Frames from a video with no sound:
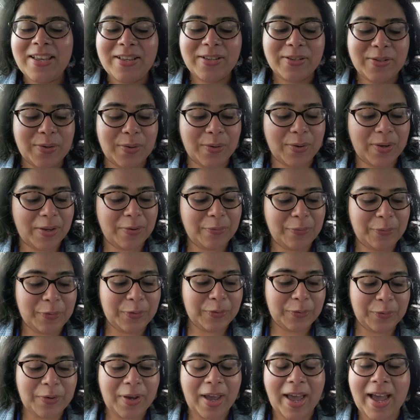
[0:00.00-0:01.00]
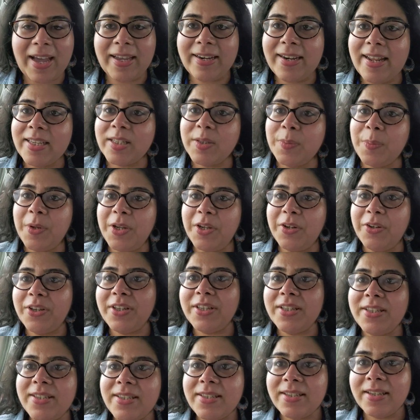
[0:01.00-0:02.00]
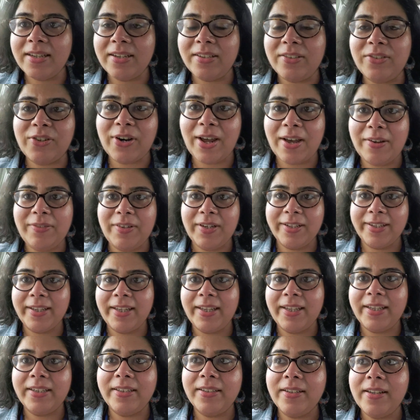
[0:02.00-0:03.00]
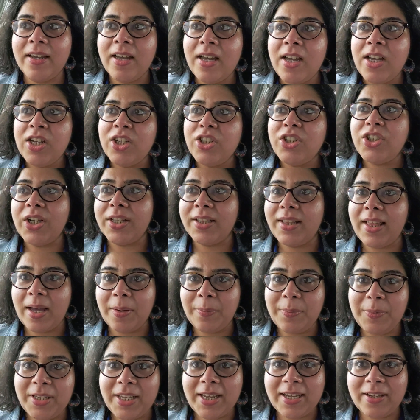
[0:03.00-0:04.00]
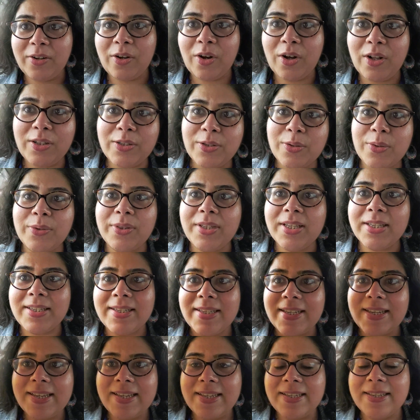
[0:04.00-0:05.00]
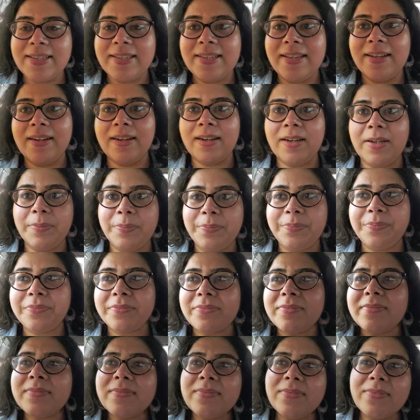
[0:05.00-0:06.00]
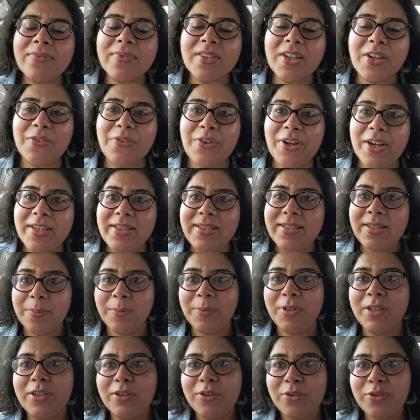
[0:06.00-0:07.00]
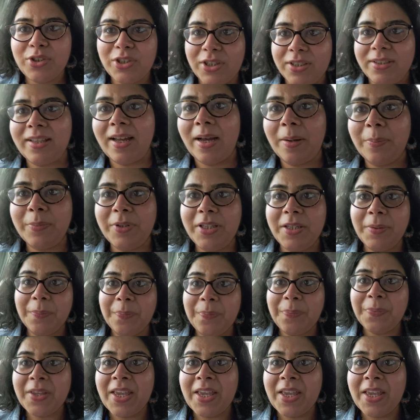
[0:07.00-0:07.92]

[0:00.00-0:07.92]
So if you've had experience traveling in Shatabdi and all, so this is very similar to Shatabdi.